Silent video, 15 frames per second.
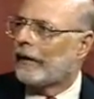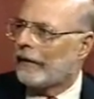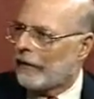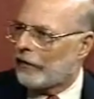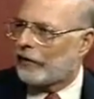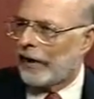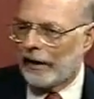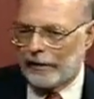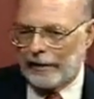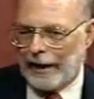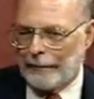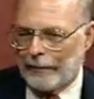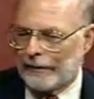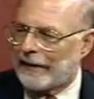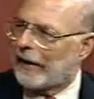in this day and
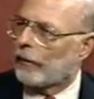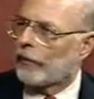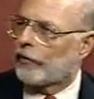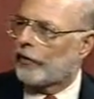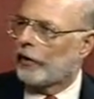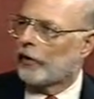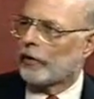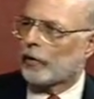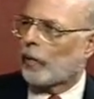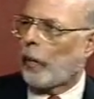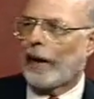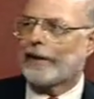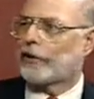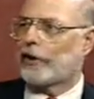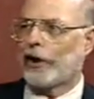time, but they were still
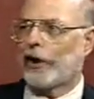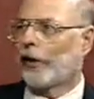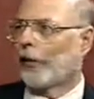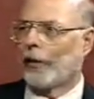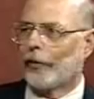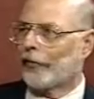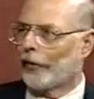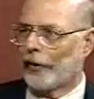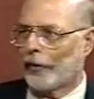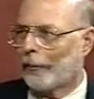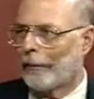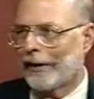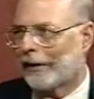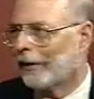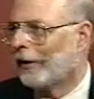quite the heroes. They
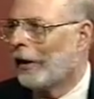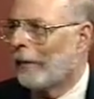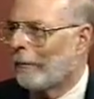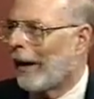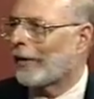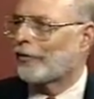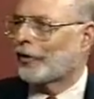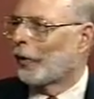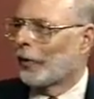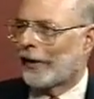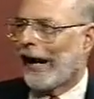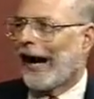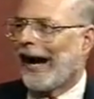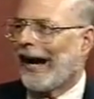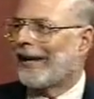were big macho
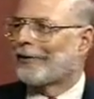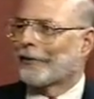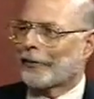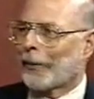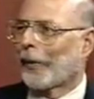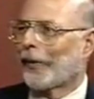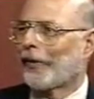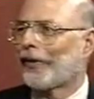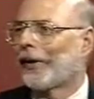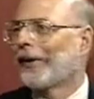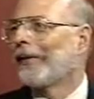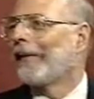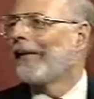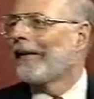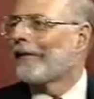guys, of course,
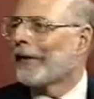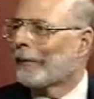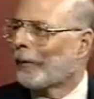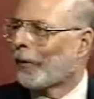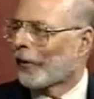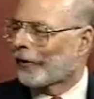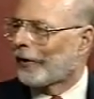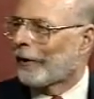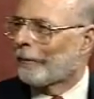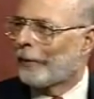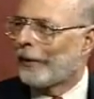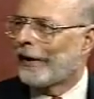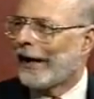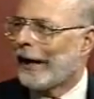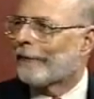that worked
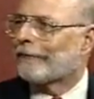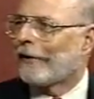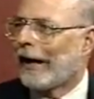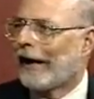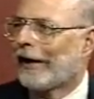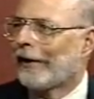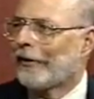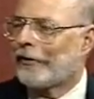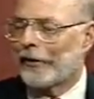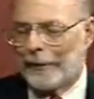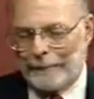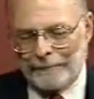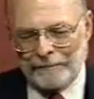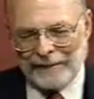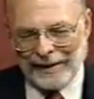at putting out fires,
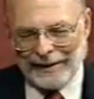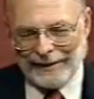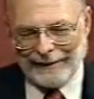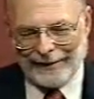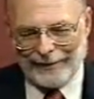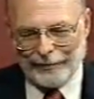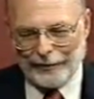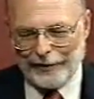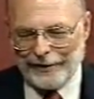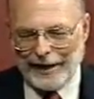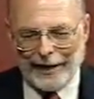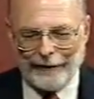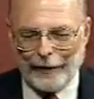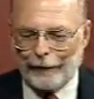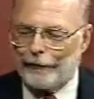and they slid
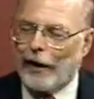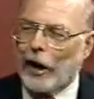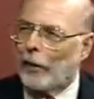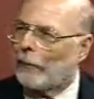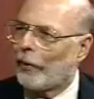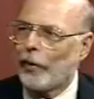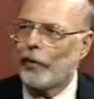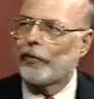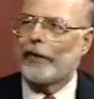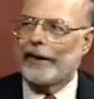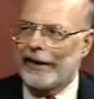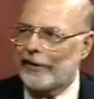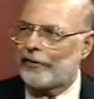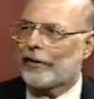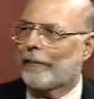down their fire poles
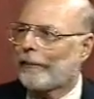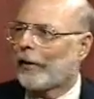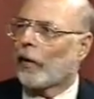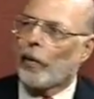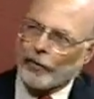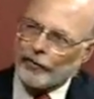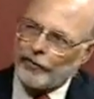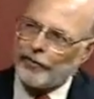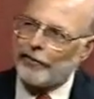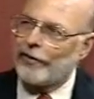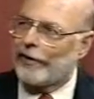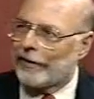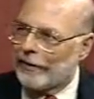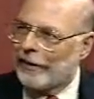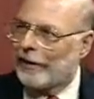and hitched up their
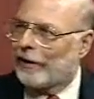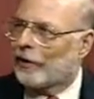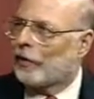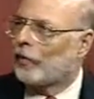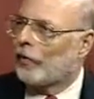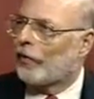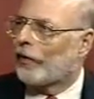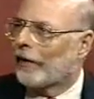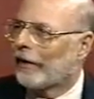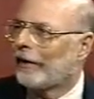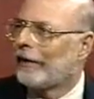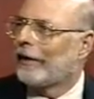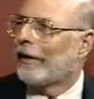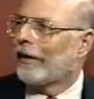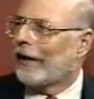horses and
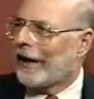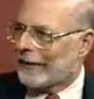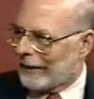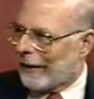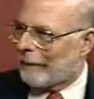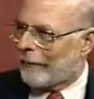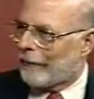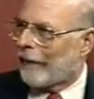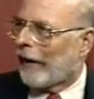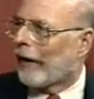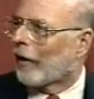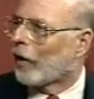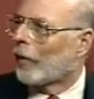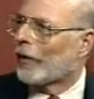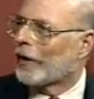had kept the
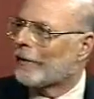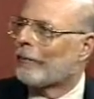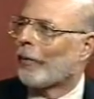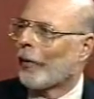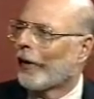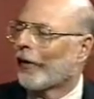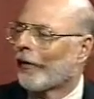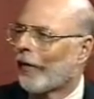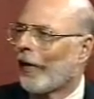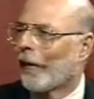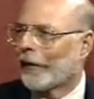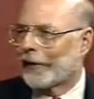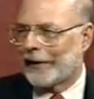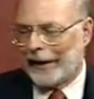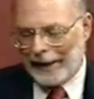fire going in the boiler
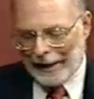all the